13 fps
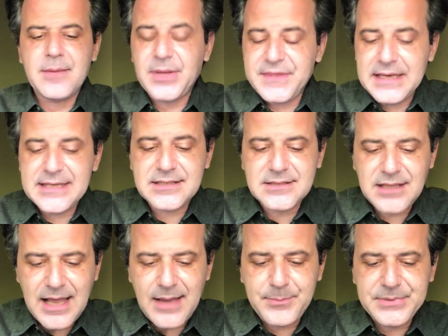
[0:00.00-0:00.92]
But they
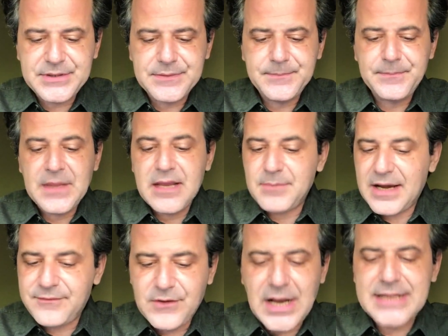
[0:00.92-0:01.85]
slept
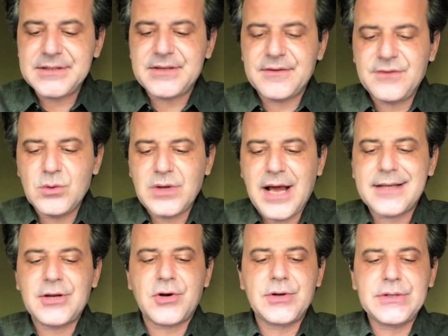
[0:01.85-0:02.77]
my friends, have you
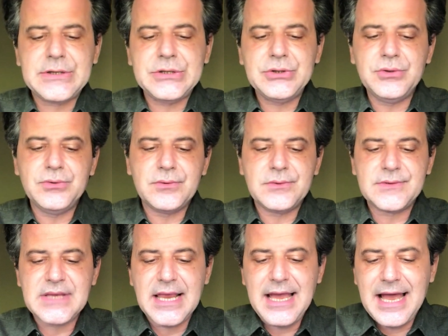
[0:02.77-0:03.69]
not heard the
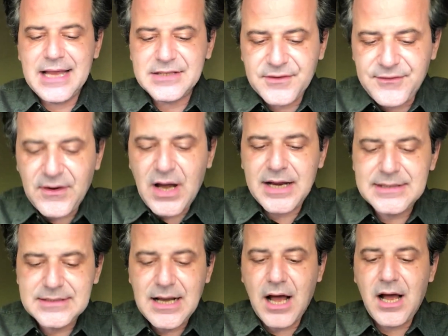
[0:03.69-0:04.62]
news? I
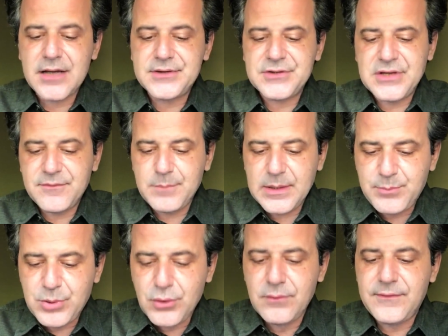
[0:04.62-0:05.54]
defied God to give me
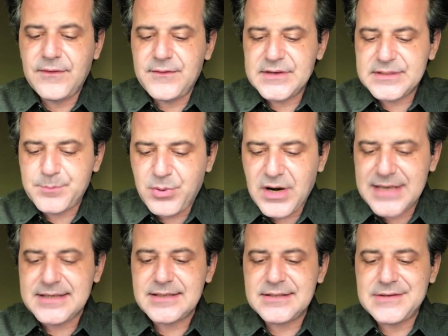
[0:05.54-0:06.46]
proof of his
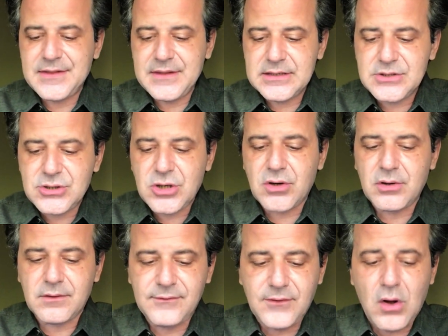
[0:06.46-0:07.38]
presence in the
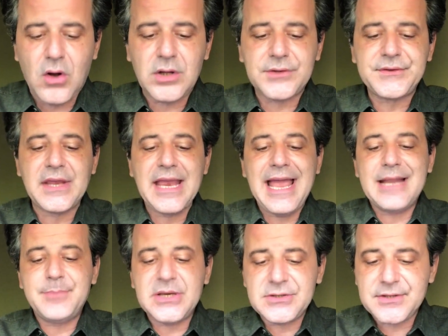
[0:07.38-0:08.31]
eternal vault,
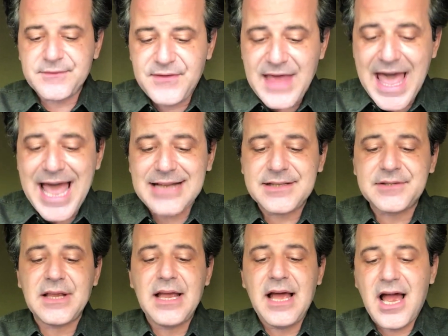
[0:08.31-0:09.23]
and because of
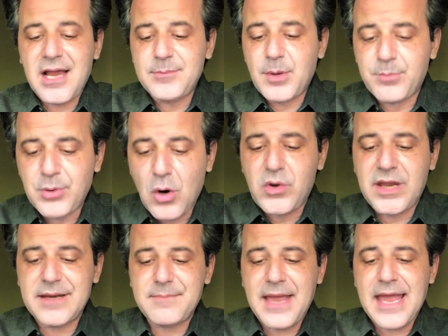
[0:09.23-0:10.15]
that, I am a
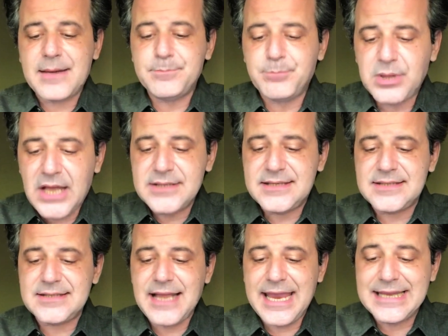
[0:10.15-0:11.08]
broken man,
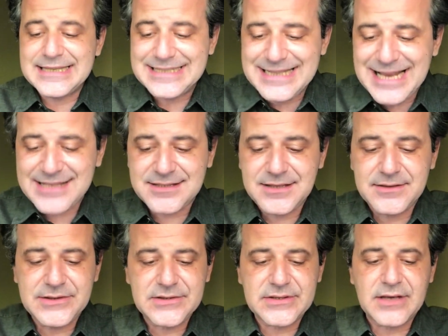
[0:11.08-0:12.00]
bloodstained,
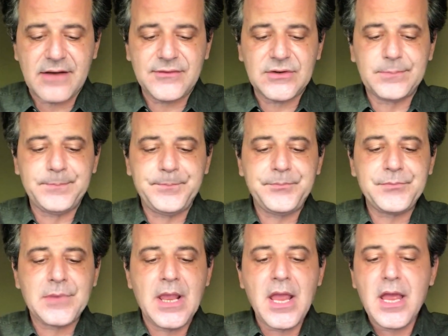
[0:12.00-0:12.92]
destined to suffer.
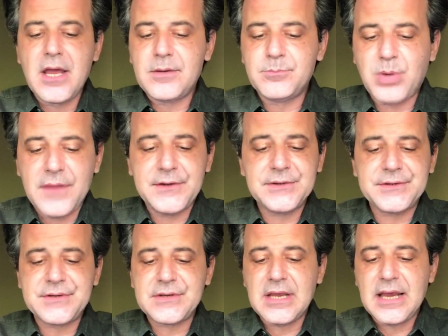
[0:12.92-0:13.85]

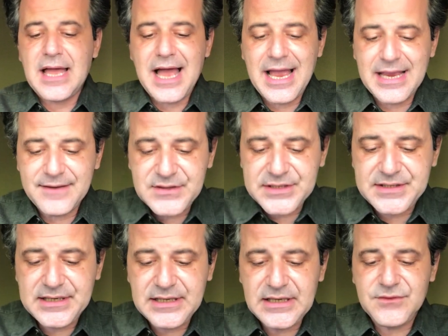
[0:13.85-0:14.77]
Brothers, I have
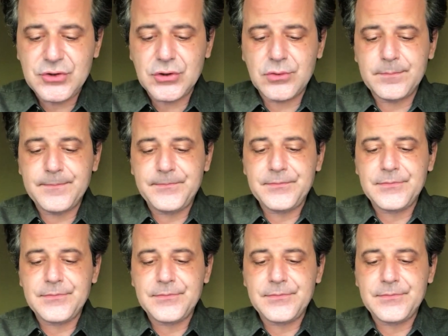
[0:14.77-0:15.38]
deceived you.